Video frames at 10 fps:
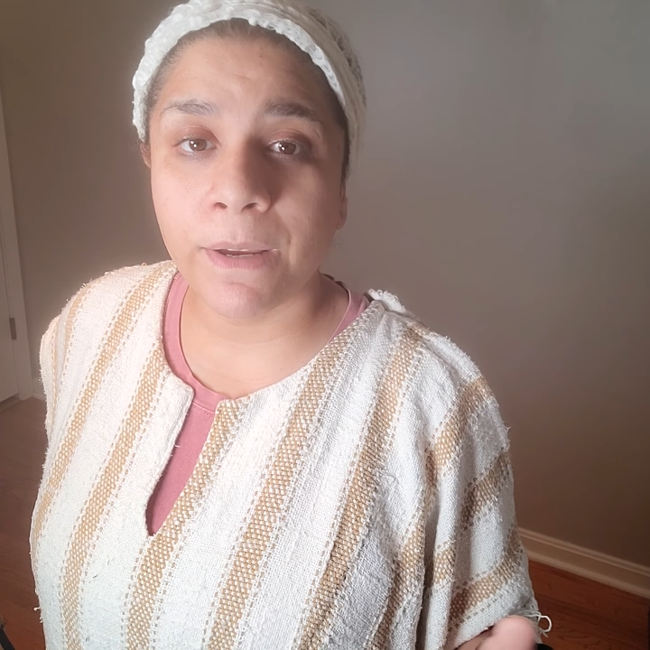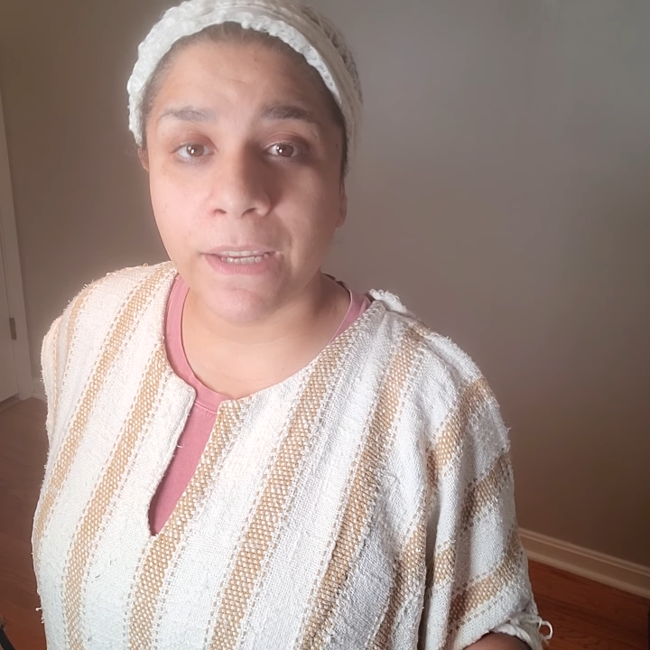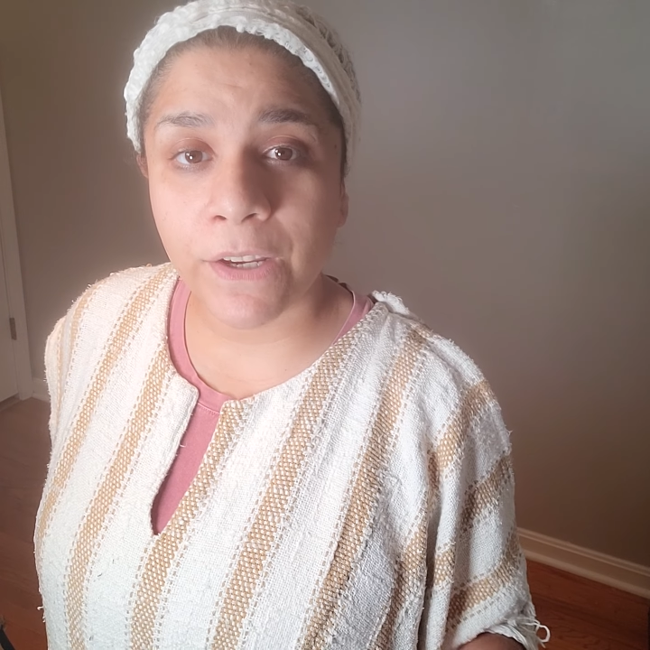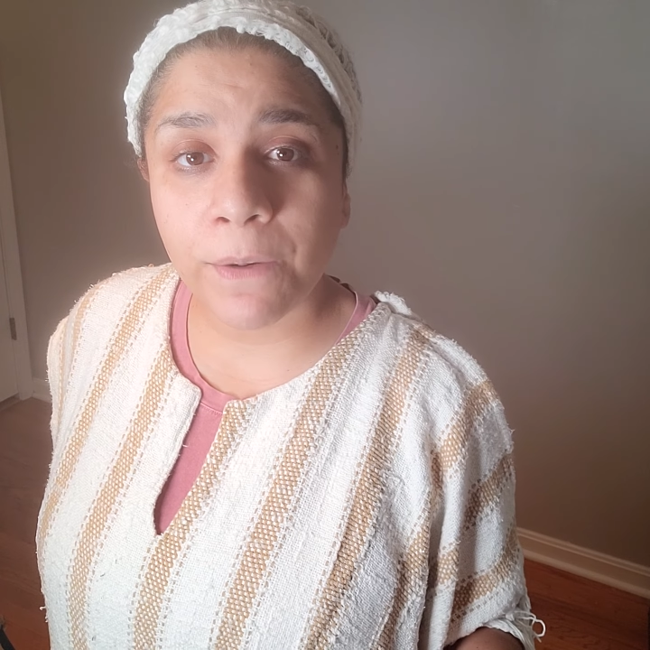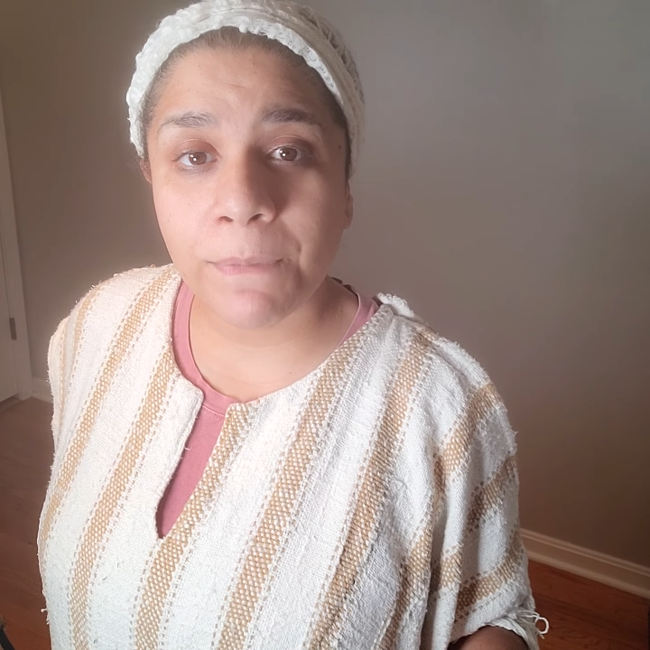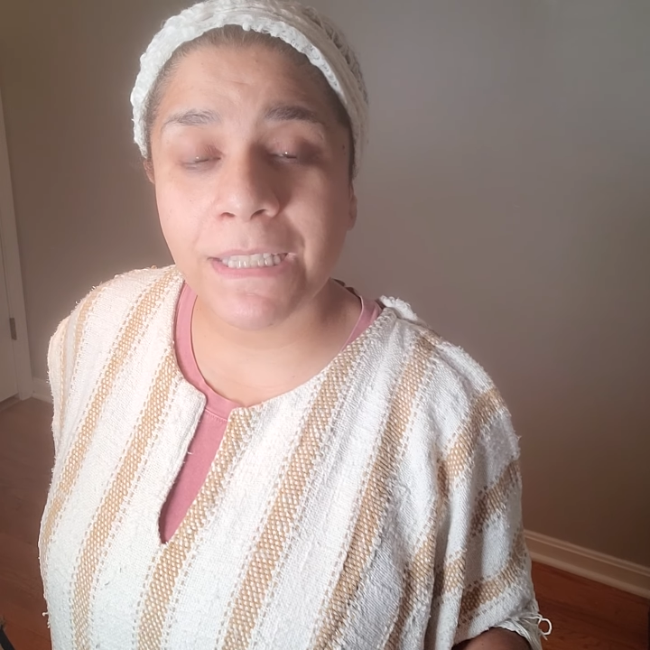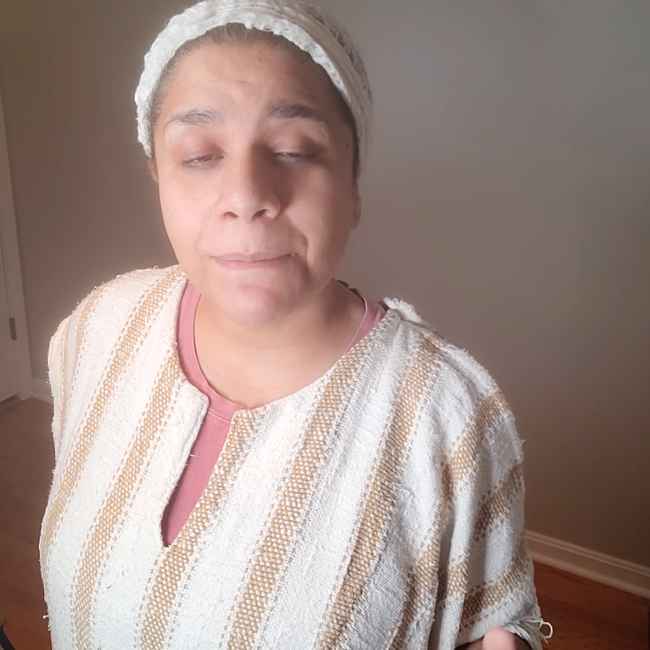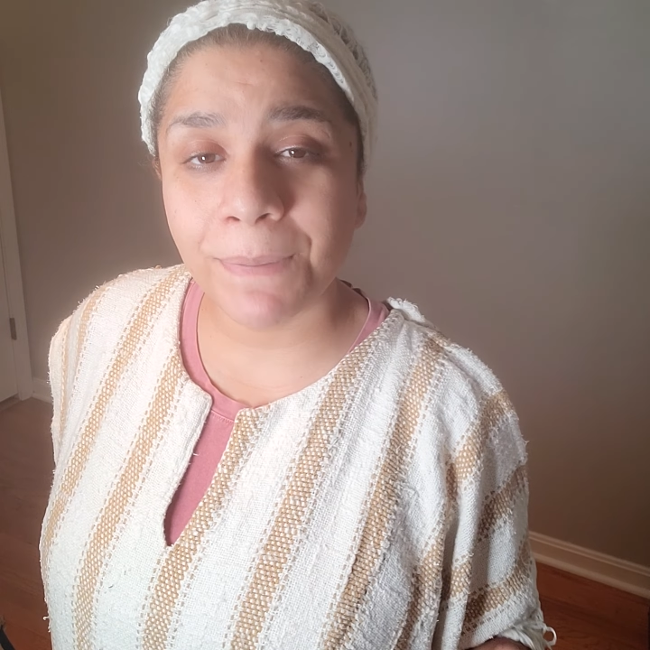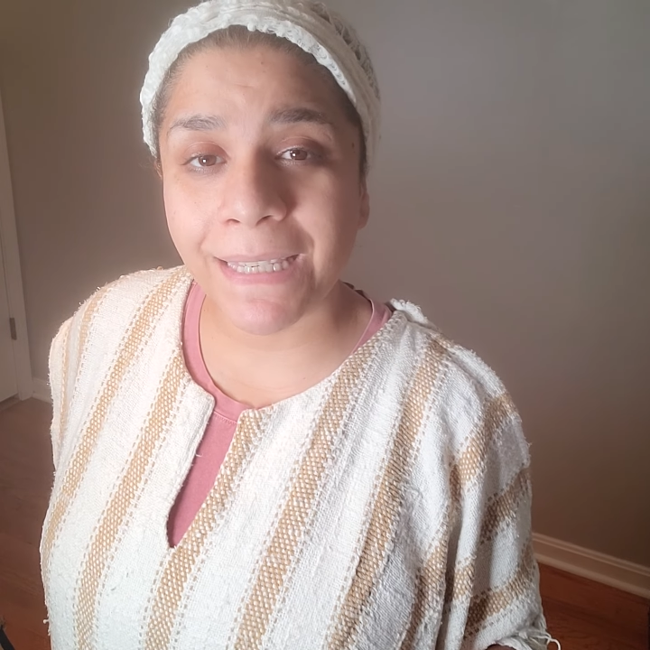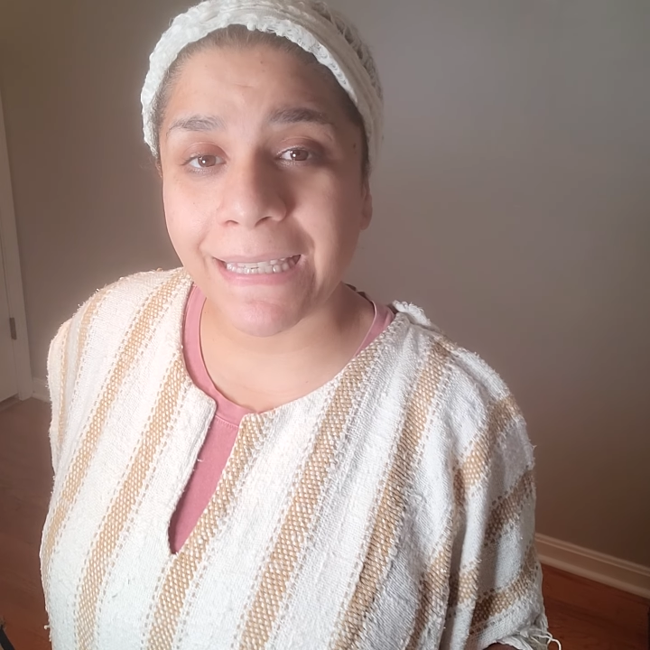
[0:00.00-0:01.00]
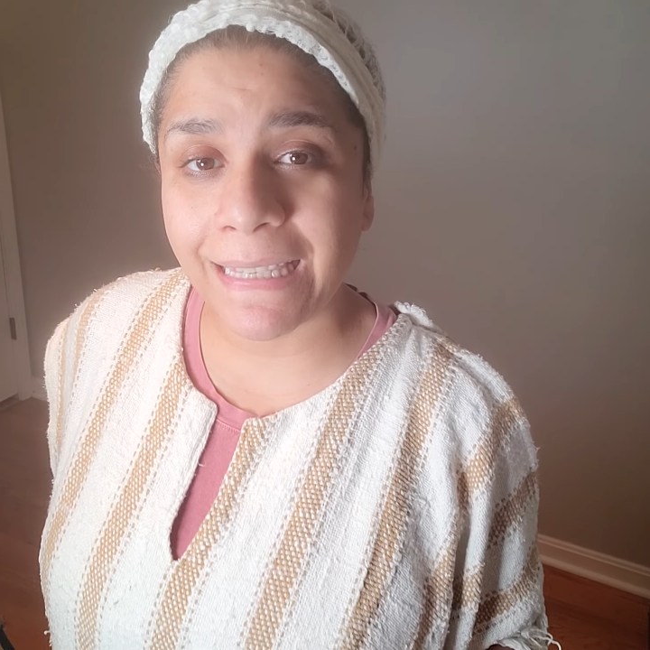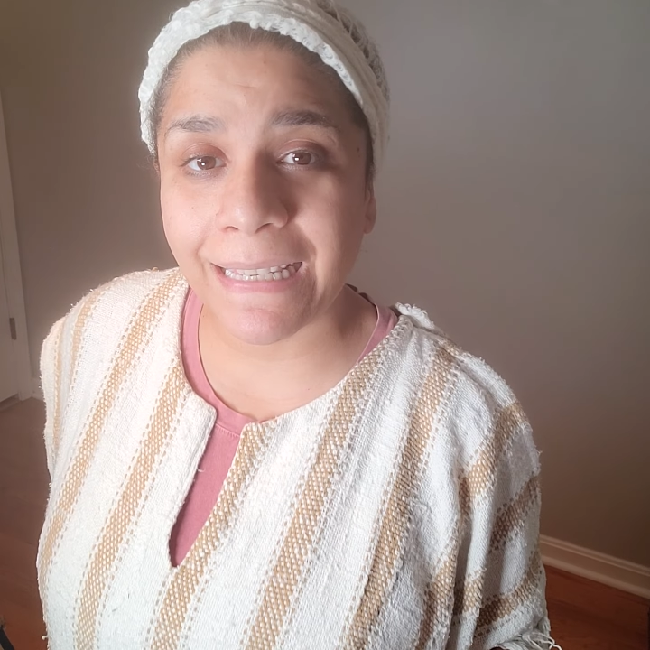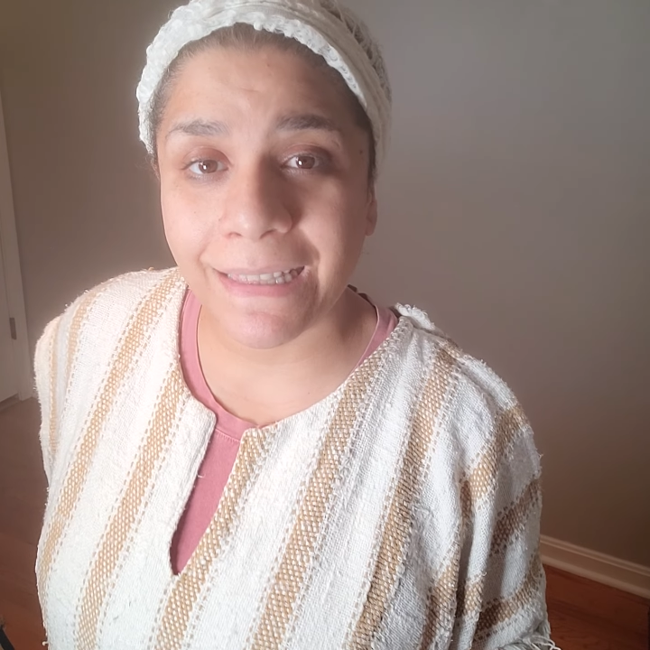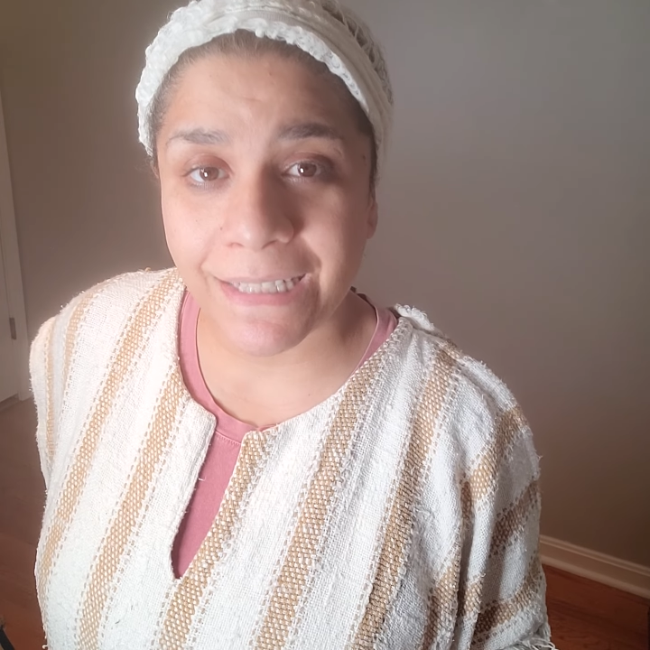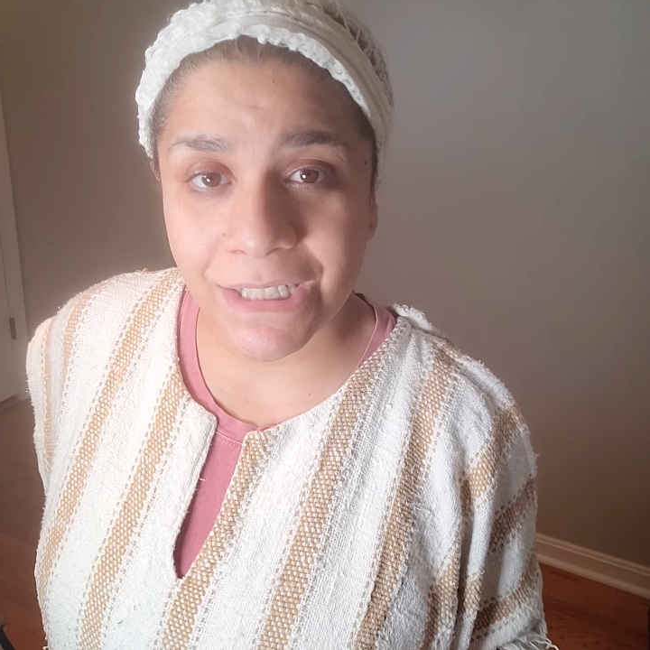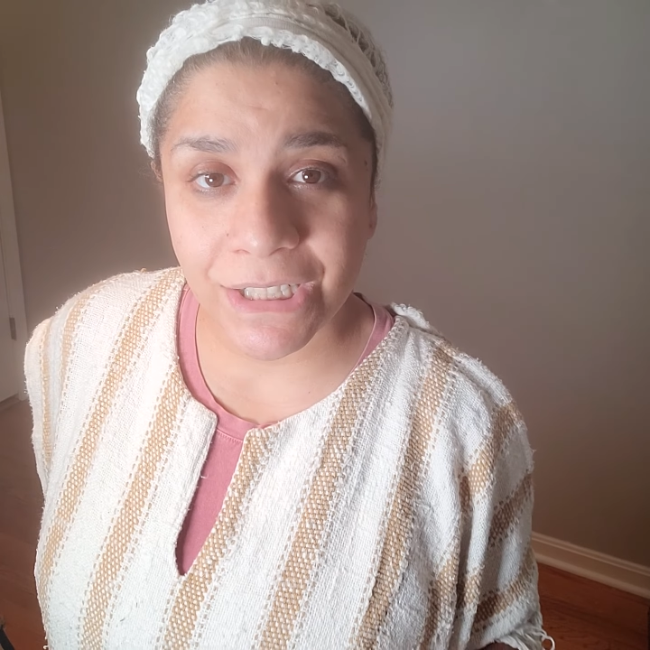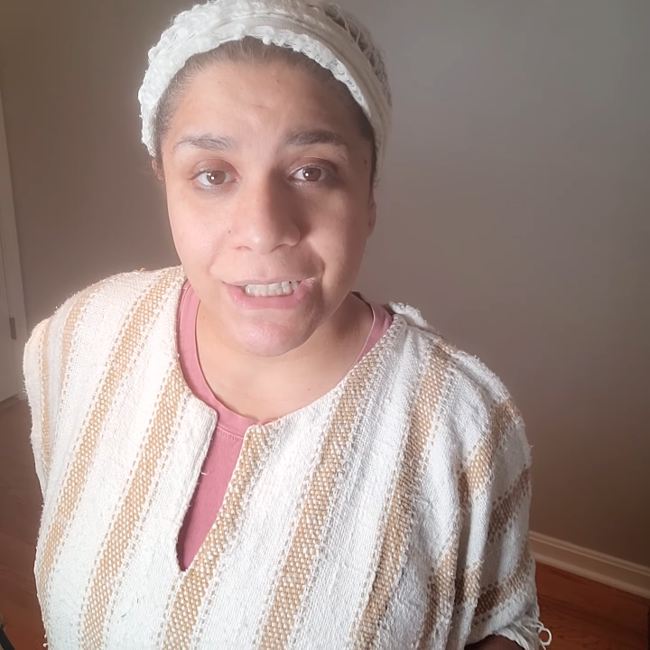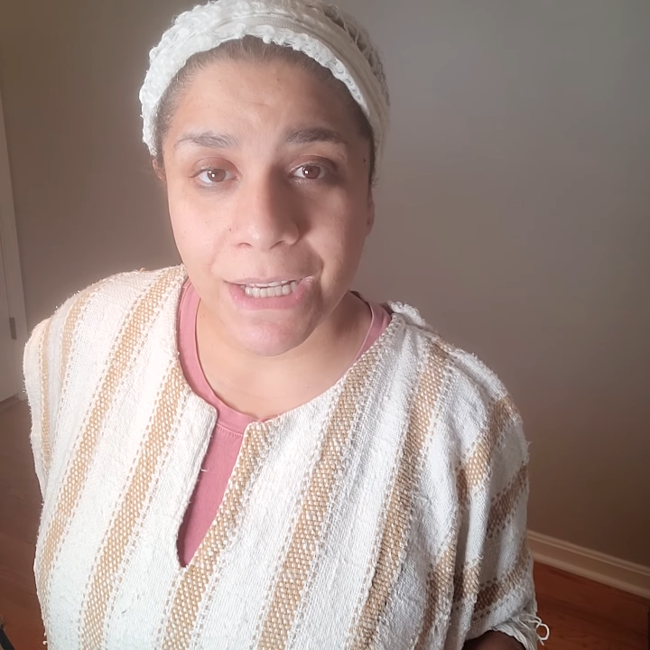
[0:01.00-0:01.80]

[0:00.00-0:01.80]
hearing me speak English,